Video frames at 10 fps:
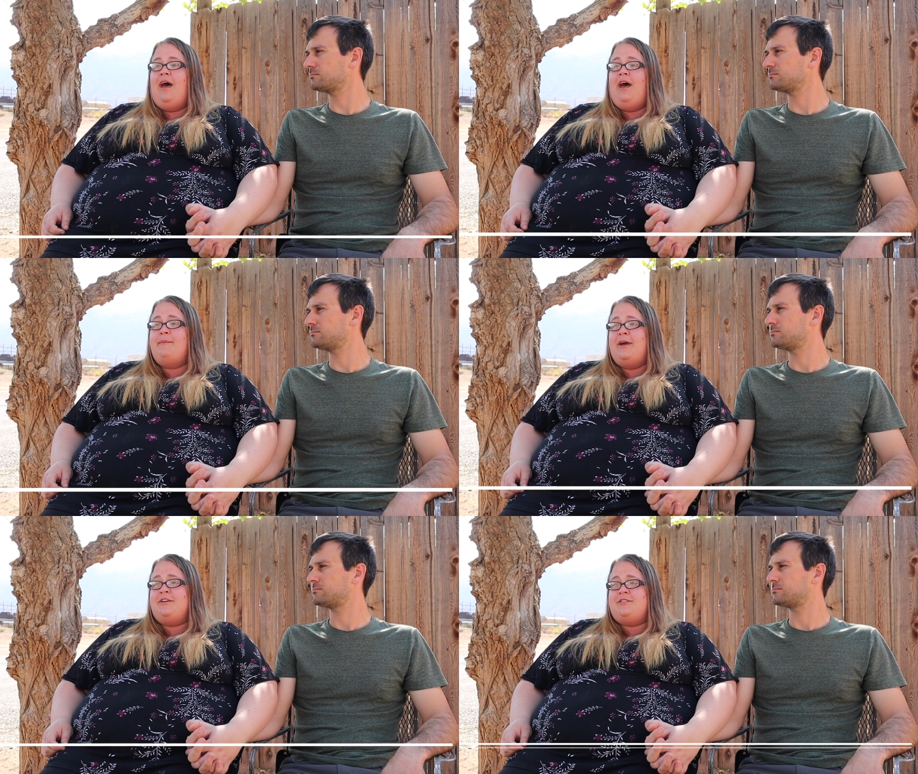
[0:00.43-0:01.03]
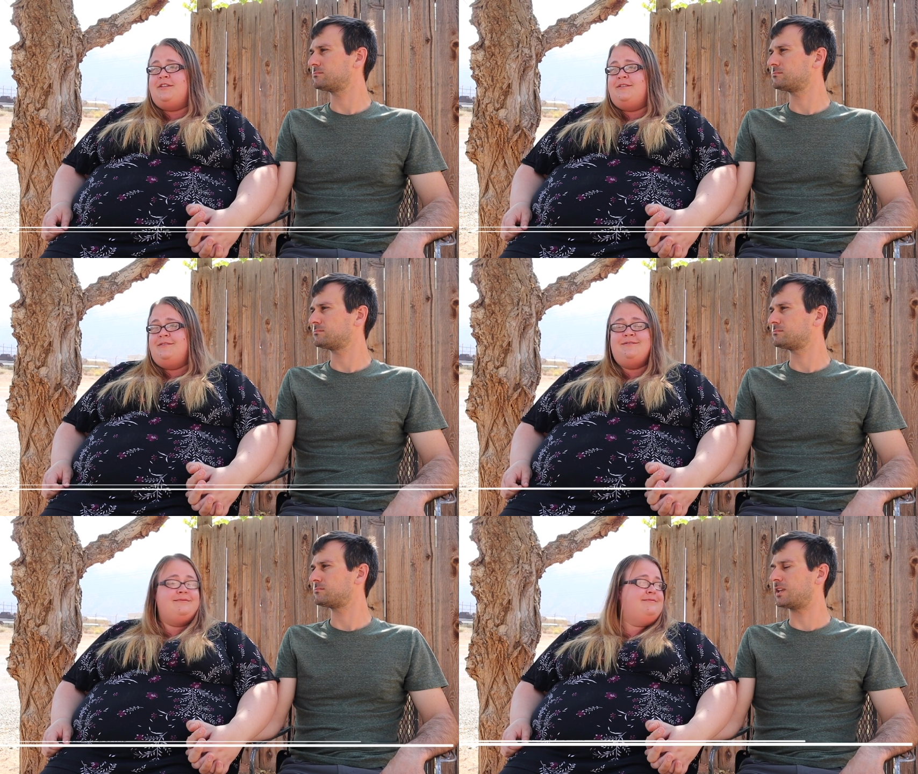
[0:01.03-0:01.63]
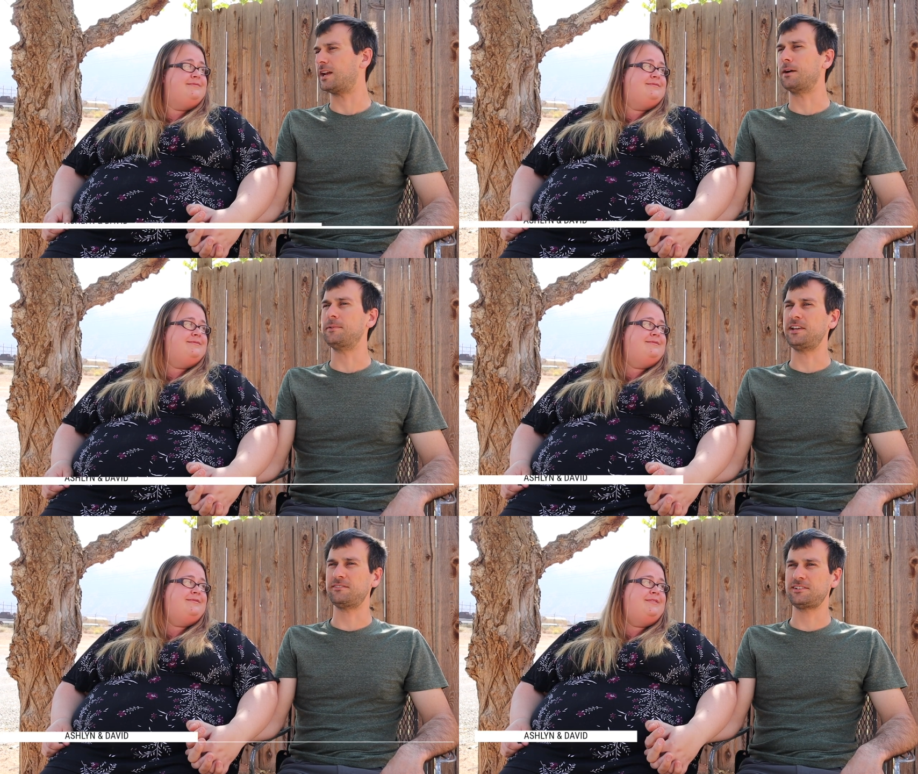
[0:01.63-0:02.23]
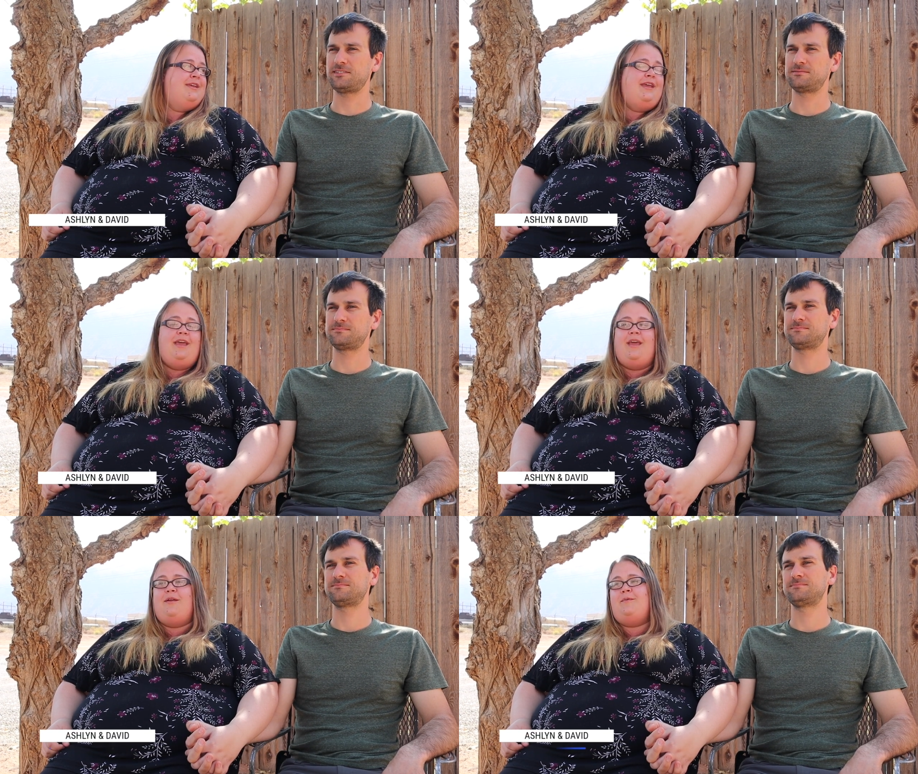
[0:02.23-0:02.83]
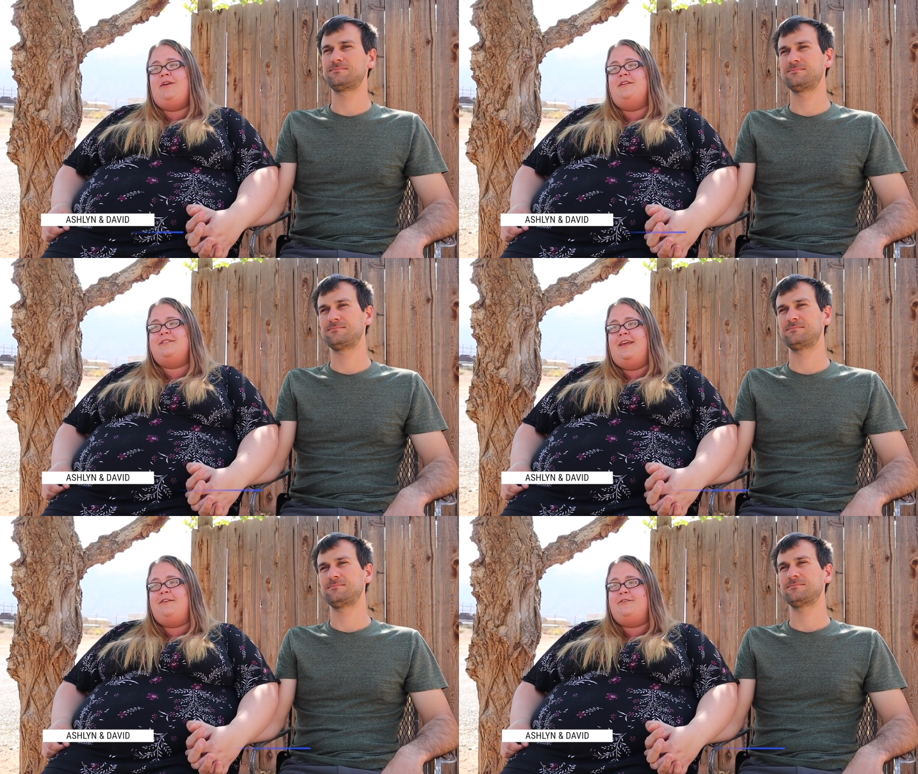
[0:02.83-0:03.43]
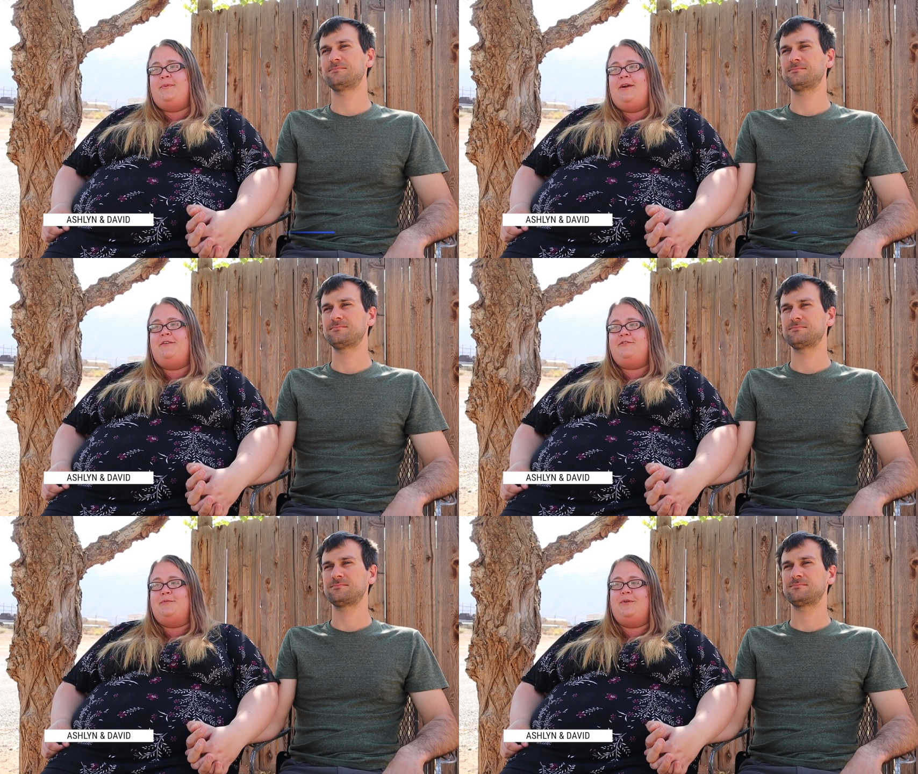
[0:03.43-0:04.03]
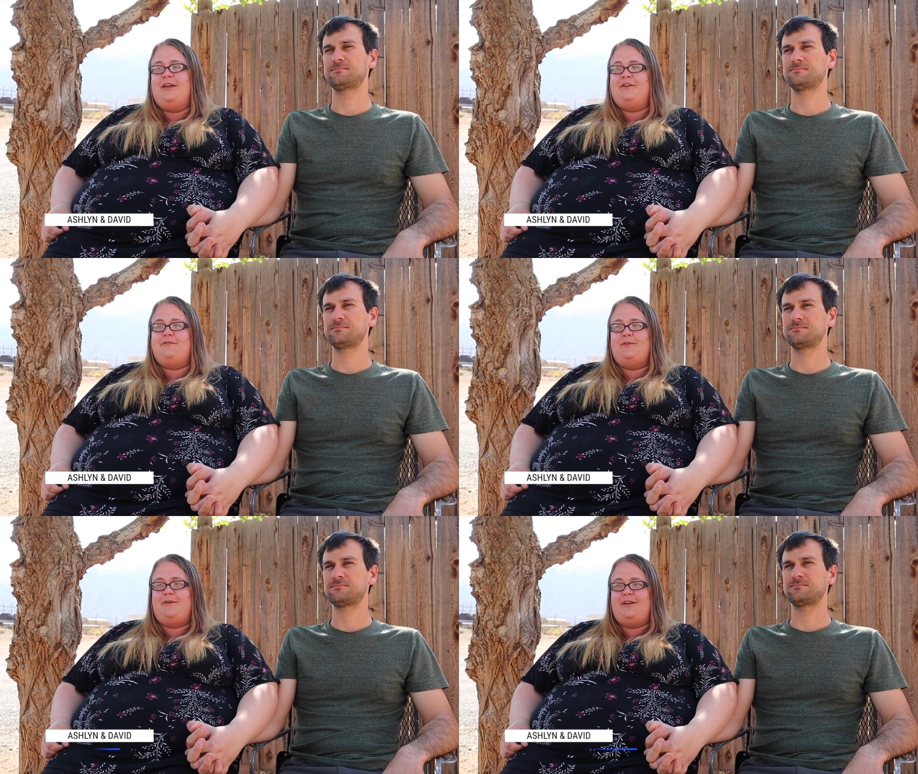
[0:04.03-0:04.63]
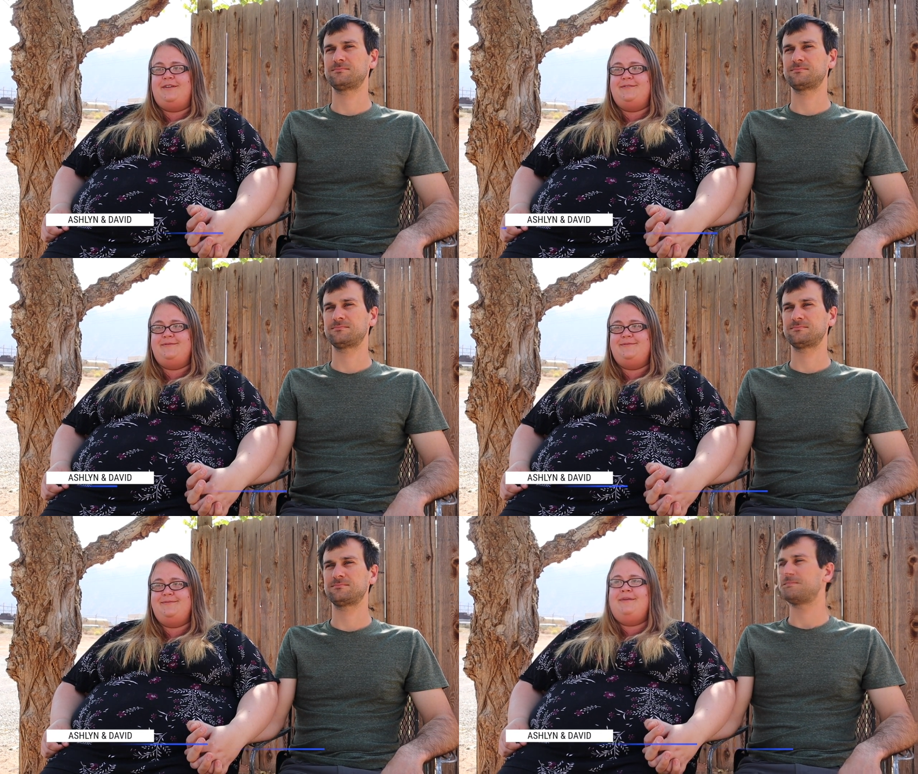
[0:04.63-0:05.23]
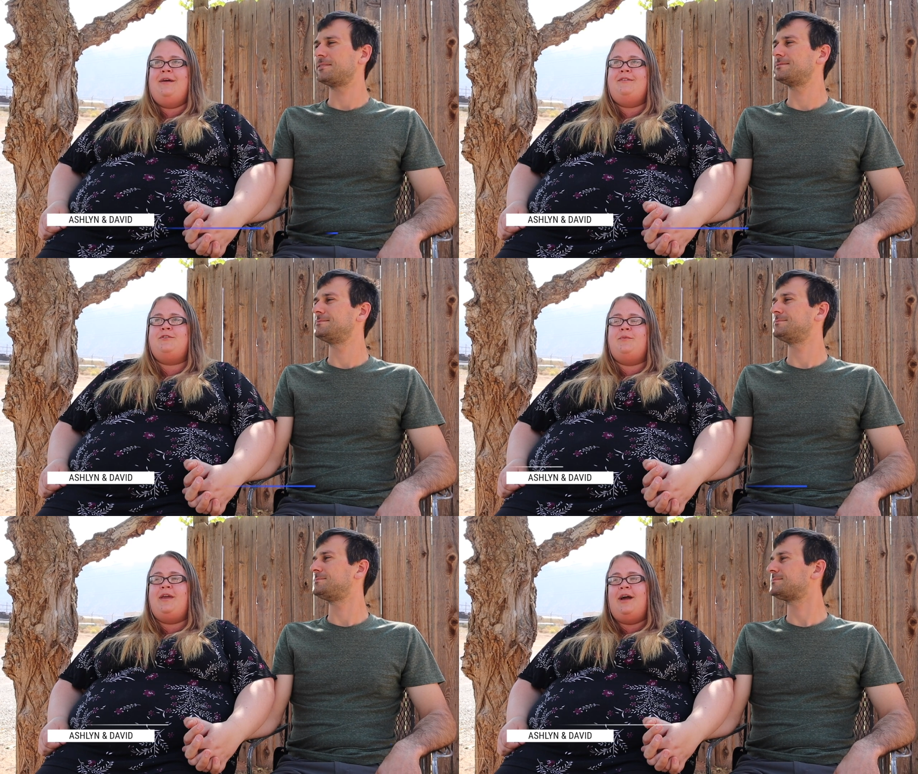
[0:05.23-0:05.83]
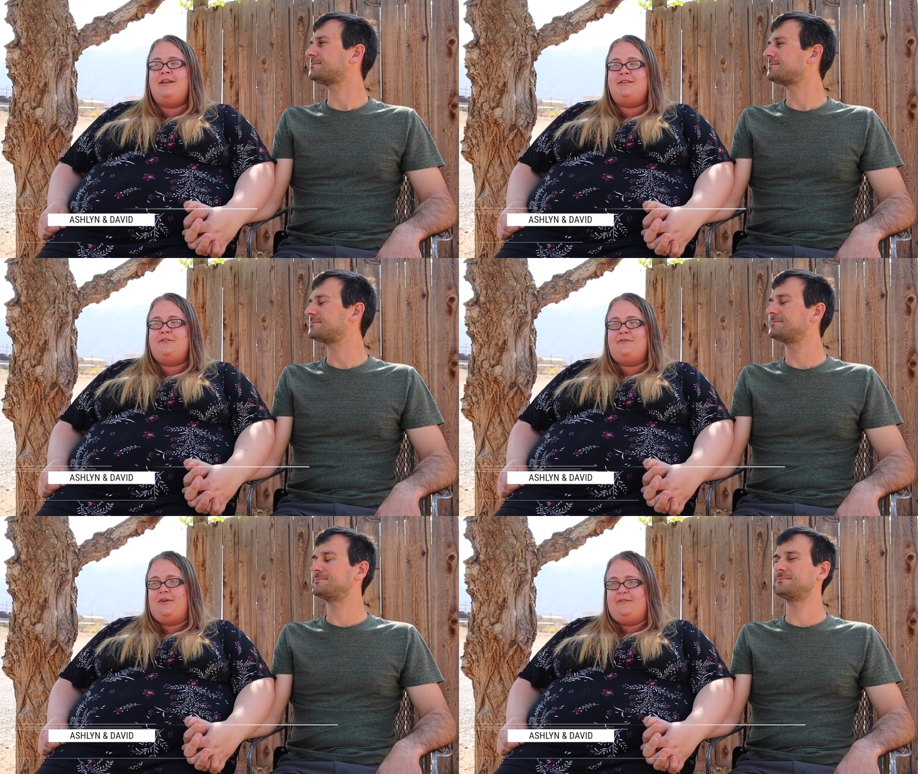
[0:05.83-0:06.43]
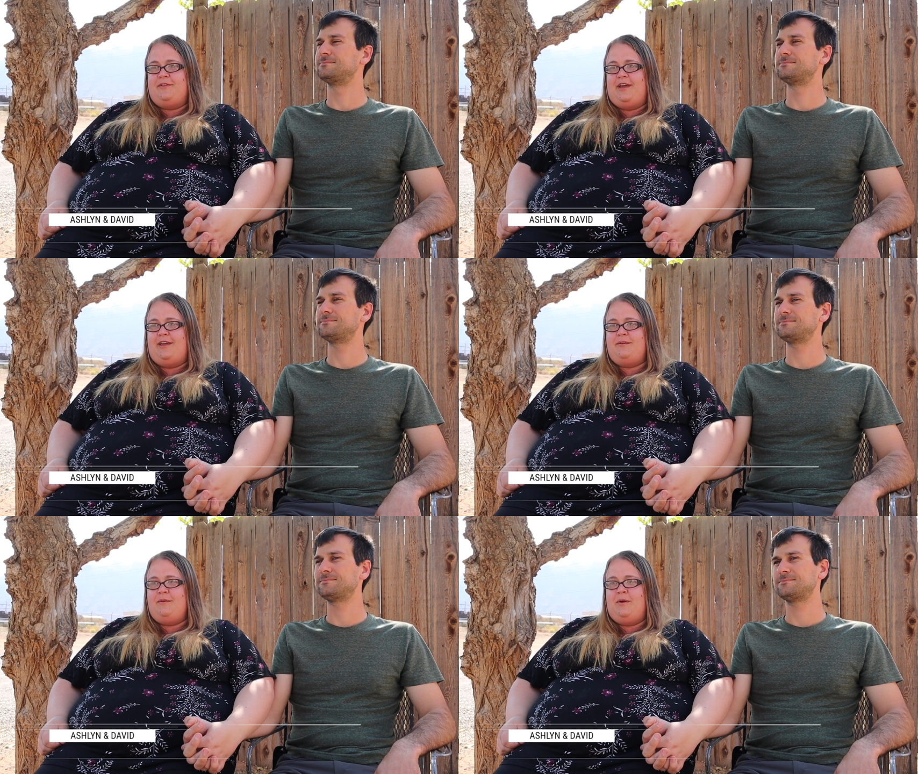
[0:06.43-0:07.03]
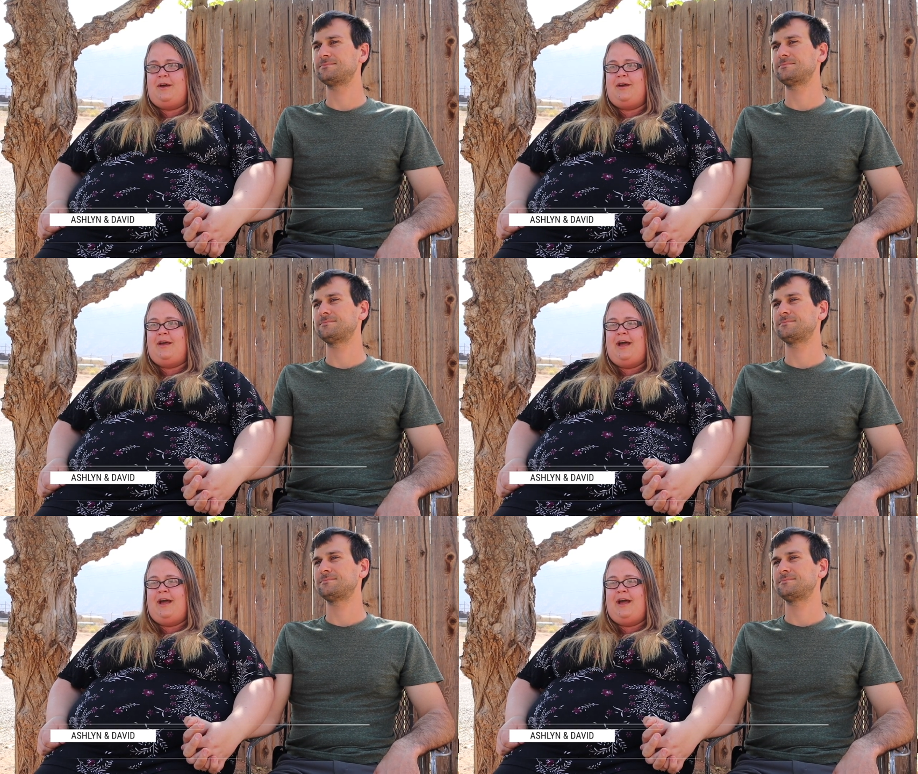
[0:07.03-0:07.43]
Speaker 1: I'm Ashlyn.
Speaker 2: And I'm David.
Speaker 1: And we are Tango's parents from Orlando, Florida. So we got into free flight uh,